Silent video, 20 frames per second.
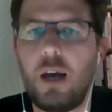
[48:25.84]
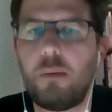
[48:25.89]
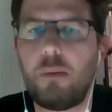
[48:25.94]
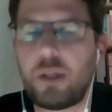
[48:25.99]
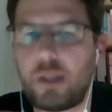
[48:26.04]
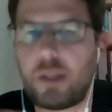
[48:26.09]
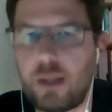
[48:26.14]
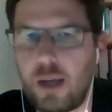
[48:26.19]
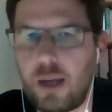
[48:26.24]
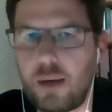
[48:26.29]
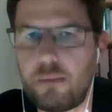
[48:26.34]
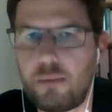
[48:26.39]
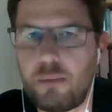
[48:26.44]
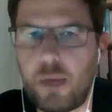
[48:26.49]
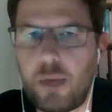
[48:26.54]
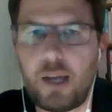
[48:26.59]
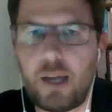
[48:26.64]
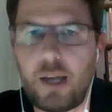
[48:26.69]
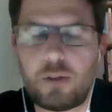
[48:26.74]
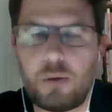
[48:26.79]
but
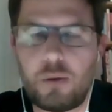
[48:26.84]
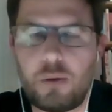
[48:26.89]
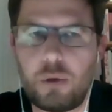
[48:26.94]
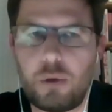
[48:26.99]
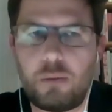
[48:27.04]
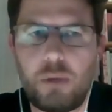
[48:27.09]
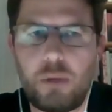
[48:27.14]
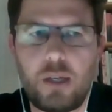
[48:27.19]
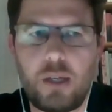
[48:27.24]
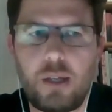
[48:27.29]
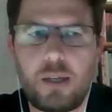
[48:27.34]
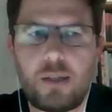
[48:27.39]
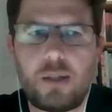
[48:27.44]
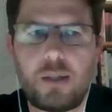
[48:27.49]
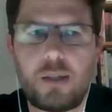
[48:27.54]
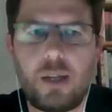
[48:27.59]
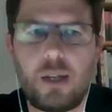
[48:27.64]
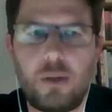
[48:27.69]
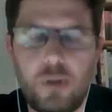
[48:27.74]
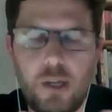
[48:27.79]
my answer would be that
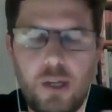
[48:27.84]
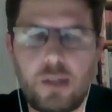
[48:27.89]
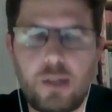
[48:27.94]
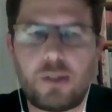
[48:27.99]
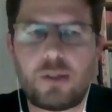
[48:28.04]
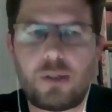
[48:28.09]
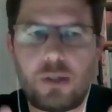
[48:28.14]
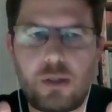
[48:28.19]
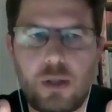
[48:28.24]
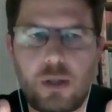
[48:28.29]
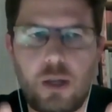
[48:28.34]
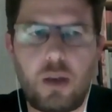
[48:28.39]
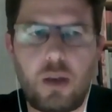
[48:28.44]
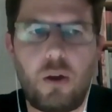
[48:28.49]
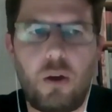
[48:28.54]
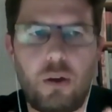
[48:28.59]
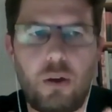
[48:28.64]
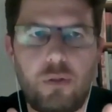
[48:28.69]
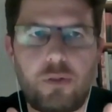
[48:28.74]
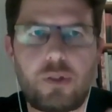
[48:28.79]
there is a
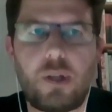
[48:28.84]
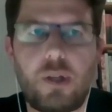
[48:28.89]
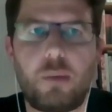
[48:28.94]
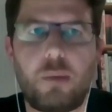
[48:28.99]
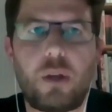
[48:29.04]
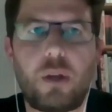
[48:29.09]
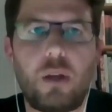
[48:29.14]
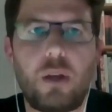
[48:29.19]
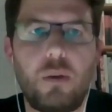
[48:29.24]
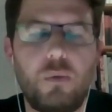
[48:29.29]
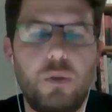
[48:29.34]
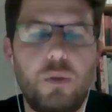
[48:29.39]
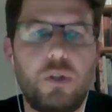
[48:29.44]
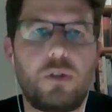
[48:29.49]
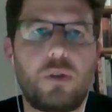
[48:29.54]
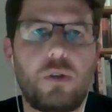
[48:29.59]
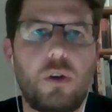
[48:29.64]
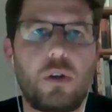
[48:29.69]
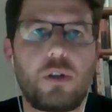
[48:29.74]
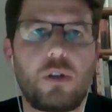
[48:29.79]
lot of subtle
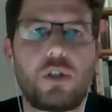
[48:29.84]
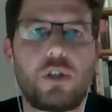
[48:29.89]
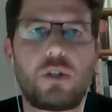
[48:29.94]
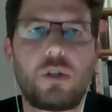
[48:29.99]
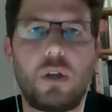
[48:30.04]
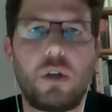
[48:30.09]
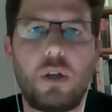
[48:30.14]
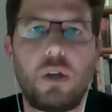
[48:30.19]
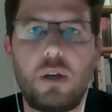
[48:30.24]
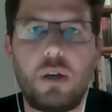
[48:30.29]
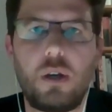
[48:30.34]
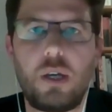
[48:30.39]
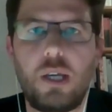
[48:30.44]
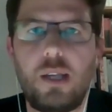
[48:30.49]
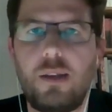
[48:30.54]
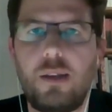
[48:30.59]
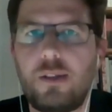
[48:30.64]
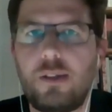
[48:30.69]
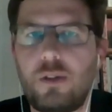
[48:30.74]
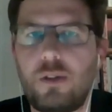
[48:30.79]
research uh,
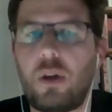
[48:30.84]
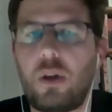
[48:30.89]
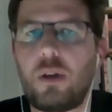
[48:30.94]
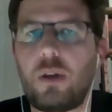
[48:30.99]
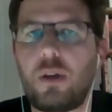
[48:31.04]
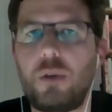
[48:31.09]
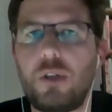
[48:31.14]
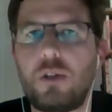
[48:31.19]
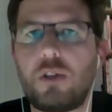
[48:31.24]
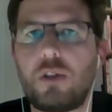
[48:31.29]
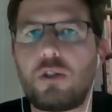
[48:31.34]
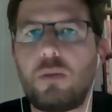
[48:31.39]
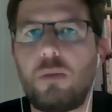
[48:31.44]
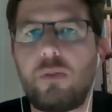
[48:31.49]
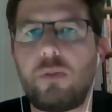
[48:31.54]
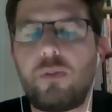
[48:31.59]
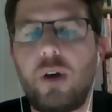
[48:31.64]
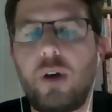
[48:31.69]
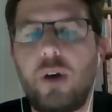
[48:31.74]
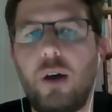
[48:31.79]
in this early research to
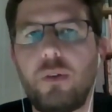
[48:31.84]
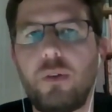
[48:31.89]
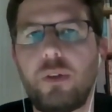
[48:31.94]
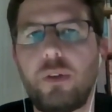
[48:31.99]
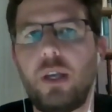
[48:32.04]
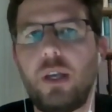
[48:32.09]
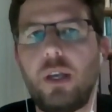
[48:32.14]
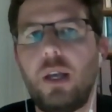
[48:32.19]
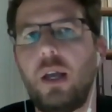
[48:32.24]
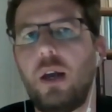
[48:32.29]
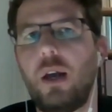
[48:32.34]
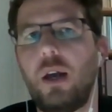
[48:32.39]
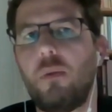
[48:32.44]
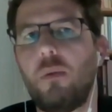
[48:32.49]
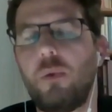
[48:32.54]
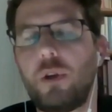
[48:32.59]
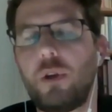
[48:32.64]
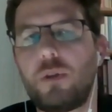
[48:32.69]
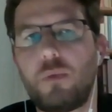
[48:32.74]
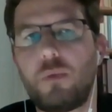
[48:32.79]
be found,
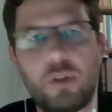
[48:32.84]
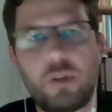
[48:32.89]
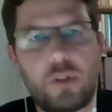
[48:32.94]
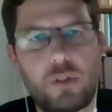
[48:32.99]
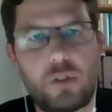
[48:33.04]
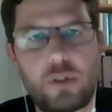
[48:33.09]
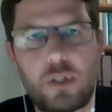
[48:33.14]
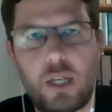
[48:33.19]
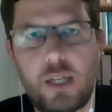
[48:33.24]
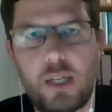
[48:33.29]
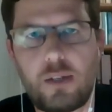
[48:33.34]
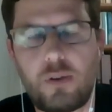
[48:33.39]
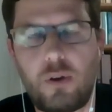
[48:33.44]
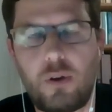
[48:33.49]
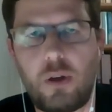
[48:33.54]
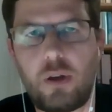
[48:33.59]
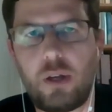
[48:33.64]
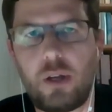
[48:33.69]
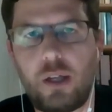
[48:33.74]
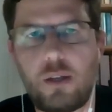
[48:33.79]
which was
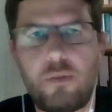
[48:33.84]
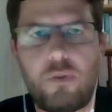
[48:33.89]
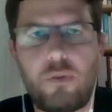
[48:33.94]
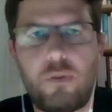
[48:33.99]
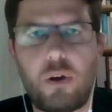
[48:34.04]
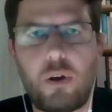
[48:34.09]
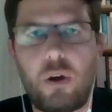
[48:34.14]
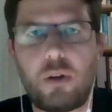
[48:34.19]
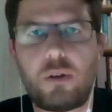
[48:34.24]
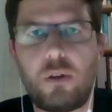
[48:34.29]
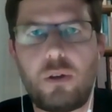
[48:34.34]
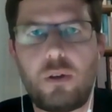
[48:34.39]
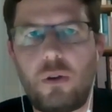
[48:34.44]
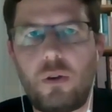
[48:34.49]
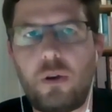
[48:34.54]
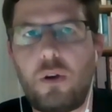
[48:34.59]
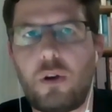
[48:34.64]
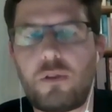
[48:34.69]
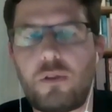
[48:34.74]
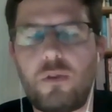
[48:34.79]
later on either forgotten
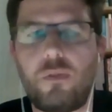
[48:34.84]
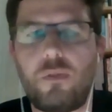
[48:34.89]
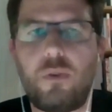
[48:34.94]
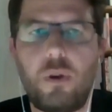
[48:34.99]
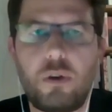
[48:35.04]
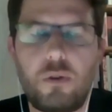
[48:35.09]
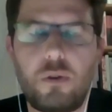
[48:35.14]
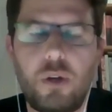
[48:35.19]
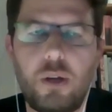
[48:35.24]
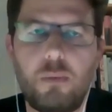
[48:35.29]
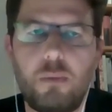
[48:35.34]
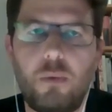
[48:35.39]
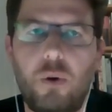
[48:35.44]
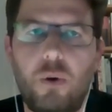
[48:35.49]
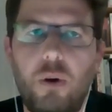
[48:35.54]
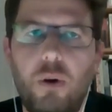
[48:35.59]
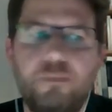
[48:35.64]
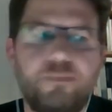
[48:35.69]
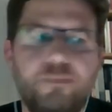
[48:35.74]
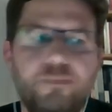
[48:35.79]
or not referred to
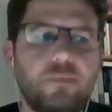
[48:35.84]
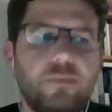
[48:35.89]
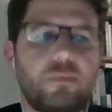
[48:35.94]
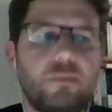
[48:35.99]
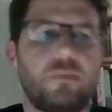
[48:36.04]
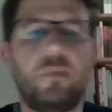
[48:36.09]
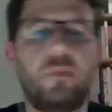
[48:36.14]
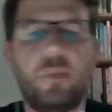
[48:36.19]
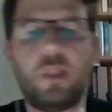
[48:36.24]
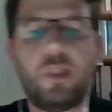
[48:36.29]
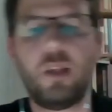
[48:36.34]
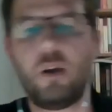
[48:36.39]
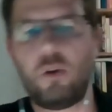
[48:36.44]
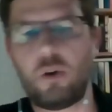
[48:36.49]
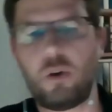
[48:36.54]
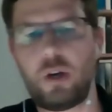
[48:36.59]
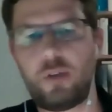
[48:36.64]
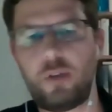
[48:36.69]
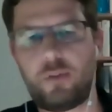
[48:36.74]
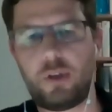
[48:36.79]
anymore,
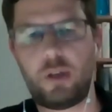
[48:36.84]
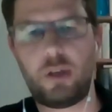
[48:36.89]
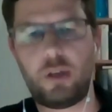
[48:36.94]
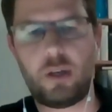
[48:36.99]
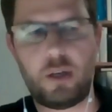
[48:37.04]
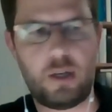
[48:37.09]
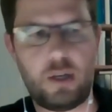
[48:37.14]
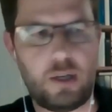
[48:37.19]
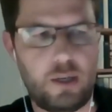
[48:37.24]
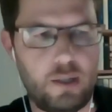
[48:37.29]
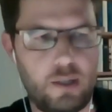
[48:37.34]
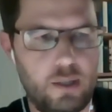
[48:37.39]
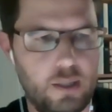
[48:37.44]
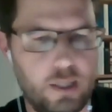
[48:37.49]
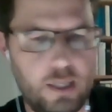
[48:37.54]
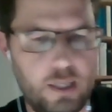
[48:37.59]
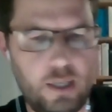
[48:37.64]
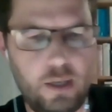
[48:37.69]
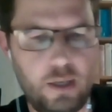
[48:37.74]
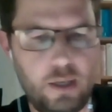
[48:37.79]
or even uh,
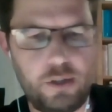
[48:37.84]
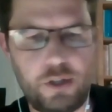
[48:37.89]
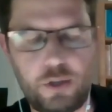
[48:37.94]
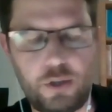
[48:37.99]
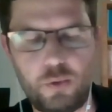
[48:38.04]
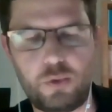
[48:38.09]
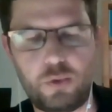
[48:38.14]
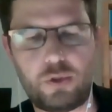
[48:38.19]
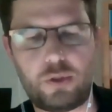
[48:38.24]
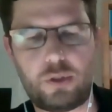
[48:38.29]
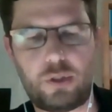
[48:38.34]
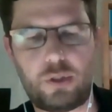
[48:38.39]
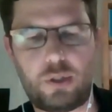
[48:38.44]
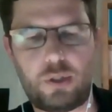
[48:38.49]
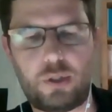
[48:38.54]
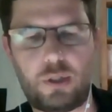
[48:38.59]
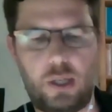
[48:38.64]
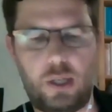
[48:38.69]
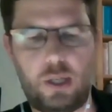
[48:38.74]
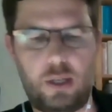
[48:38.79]

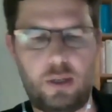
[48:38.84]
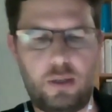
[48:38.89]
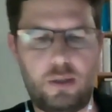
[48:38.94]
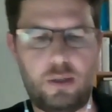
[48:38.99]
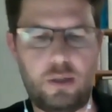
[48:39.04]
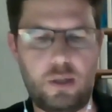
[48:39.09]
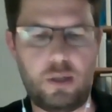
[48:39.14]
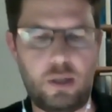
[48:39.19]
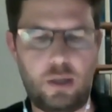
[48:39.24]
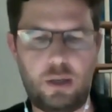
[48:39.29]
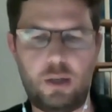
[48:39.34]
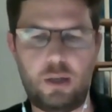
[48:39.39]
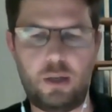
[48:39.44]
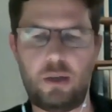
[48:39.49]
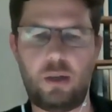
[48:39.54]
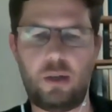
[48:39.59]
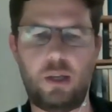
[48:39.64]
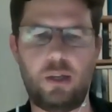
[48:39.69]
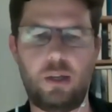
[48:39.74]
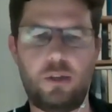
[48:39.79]
used in uh,
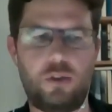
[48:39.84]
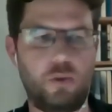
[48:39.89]
in